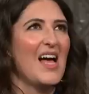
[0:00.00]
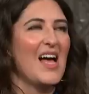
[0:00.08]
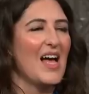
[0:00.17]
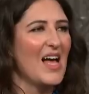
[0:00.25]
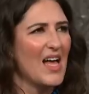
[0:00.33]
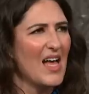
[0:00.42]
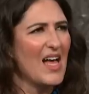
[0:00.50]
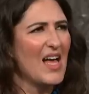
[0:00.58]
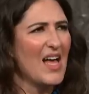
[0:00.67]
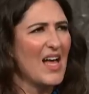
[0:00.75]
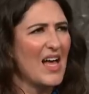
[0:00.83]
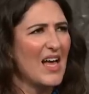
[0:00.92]
you already
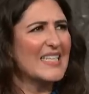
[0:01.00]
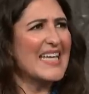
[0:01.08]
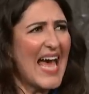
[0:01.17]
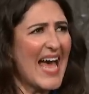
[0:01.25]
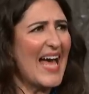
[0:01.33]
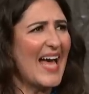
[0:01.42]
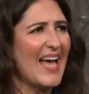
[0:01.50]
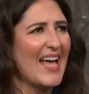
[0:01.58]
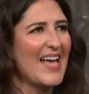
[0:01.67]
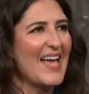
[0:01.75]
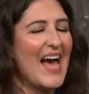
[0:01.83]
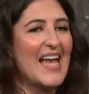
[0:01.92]
played ball, yeah. as you
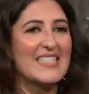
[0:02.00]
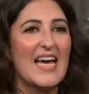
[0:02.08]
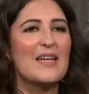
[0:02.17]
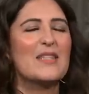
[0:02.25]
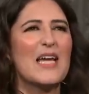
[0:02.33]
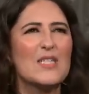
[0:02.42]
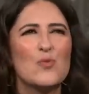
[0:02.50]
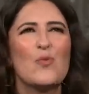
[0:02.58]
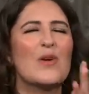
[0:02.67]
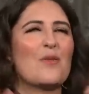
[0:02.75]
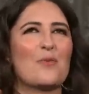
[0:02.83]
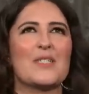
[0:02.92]
said. I did, and that's
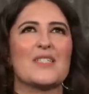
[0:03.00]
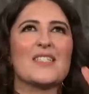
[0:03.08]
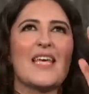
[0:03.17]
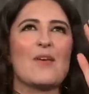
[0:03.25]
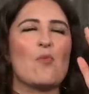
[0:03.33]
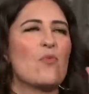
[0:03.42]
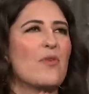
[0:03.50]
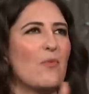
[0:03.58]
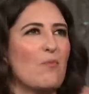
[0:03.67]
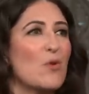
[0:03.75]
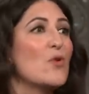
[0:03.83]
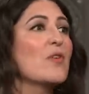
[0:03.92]
one of the reasons, like, the
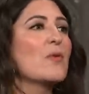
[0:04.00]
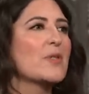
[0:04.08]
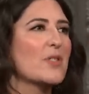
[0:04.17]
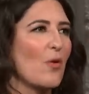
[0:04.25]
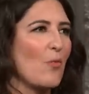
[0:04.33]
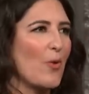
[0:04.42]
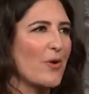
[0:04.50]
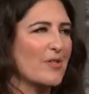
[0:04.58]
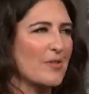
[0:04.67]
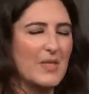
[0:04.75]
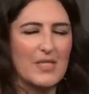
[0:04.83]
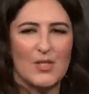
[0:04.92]
movie was so important
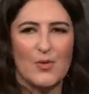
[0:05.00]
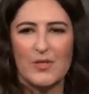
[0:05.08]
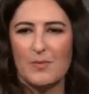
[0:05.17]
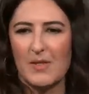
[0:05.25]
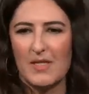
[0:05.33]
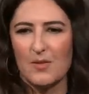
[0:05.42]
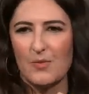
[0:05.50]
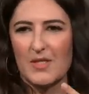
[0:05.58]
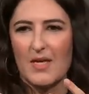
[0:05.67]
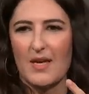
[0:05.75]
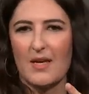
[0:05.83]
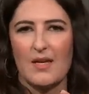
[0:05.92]
to me, too, is because it was,
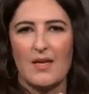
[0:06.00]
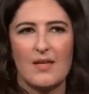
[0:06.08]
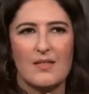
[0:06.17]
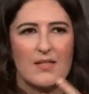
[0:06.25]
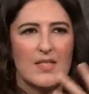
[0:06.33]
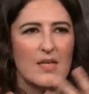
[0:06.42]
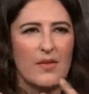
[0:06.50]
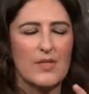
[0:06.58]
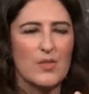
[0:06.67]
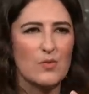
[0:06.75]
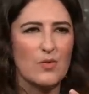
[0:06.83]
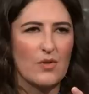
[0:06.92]
like, seeing all
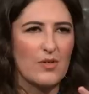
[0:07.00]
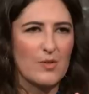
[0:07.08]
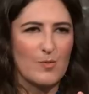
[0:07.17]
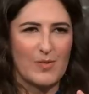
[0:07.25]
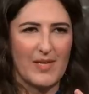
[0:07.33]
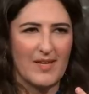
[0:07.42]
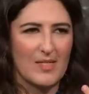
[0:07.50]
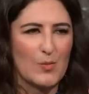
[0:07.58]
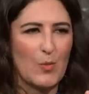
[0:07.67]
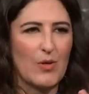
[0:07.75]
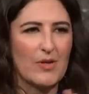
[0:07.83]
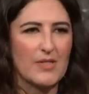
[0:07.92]
these girls playing
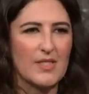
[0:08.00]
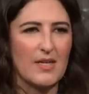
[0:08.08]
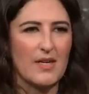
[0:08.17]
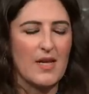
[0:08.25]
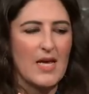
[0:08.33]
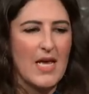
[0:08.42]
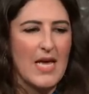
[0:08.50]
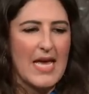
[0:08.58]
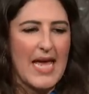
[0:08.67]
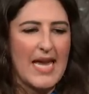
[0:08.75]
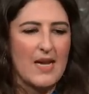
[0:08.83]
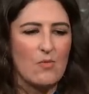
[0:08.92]
sports and,
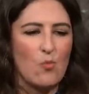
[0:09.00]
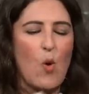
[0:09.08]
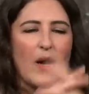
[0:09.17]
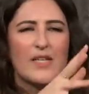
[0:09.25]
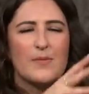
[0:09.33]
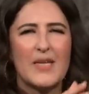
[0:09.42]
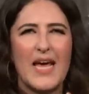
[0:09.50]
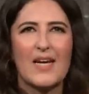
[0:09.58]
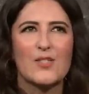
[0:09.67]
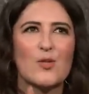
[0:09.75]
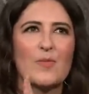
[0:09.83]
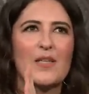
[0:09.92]
and wanting to be an
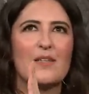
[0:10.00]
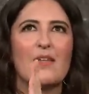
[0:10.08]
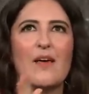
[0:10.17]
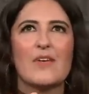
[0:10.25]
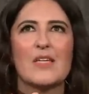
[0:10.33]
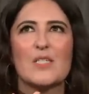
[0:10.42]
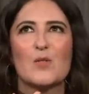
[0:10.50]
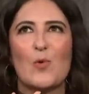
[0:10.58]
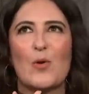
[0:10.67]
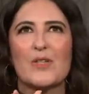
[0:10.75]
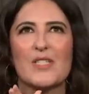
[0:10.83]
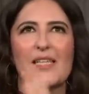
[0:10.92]
actor but loving
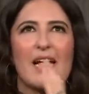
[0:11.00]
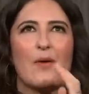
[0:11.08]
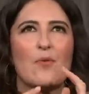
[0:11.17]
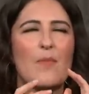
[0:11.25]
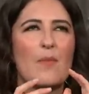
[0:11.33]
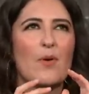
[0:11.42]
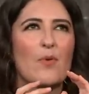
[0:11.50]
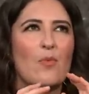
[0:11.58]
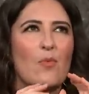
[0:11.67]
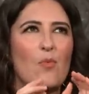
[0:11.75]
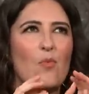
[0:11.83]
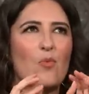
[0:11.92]
sports. Like, I remember
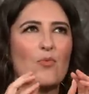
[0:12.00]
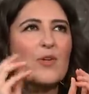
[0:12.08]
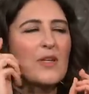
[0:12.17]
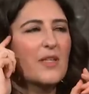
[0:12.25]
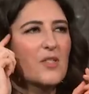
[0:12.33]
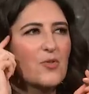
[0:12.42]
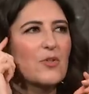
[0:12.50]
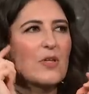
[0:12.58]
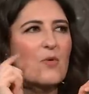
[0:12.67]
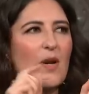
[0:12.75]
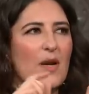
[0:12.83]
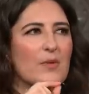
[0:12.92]
really, truly,
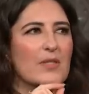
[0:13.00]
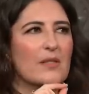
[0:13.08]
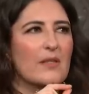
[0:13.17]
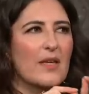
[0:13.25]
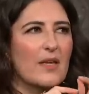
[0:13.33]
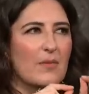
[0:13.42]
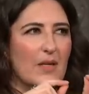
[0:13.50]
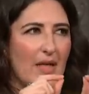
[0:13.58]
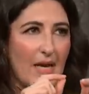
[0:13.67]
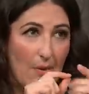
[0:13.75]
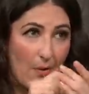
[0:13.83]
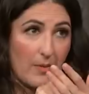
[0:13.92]
when I was a little kid being
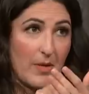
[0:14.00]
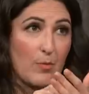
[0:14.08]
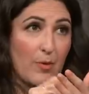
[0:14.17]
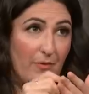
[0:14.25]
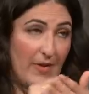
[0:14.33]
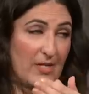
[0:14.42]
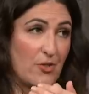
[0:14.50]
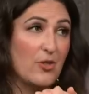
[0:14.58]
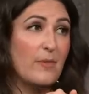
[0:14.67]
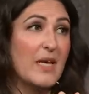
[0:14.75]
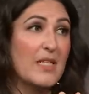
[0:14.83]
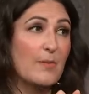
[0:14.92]
like, I want to be a
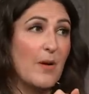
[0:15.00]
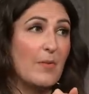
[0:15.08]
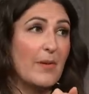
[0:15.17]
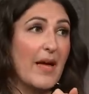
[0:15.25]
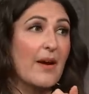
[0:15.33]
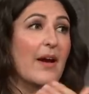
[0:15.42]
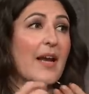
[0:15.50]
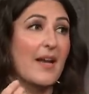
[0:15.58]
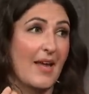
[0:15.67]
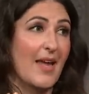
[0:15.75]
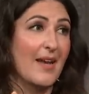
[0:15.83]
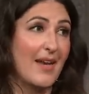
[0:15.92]
professional baseball player
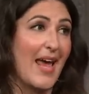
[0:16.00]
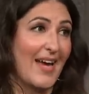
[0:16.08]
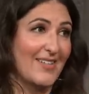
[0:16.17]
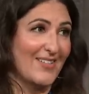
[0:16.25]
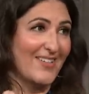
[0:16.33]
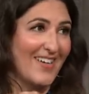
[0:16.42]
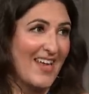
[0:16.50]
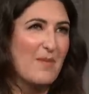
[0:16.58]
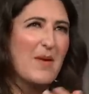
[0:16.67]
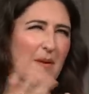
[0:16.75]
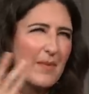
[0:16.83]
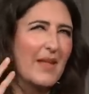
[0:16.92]
and, and an actor. And
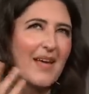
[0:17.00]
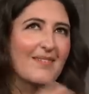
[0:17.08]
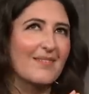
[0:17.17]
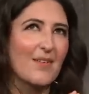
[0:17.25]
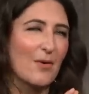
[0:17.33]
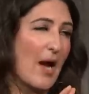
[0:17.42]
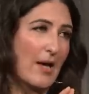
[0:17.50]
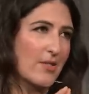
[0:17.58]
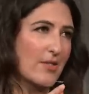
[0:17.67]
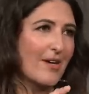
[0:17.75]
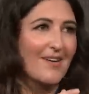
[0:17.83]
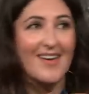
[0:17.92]
maybe, like, a rock
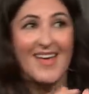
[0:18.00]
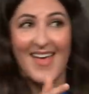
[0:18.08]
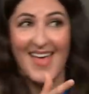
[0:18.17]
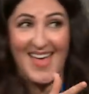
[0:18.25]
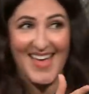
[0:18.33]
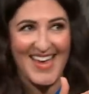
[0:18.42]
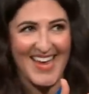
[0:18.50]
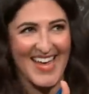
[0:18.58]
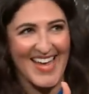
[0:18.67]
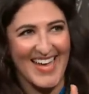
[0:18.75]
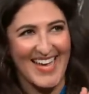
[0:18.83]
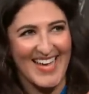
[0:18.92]
star. Hey.
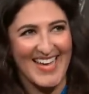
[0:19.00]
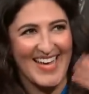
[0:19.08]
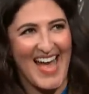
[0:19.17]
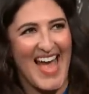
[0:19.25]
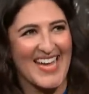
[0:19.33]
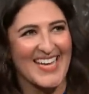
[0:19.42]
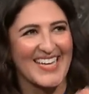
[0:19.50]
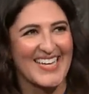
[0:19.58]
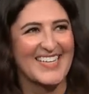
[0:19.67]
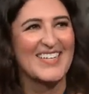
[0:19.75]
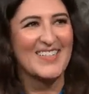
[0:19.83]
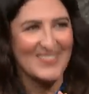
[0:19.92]
Hi.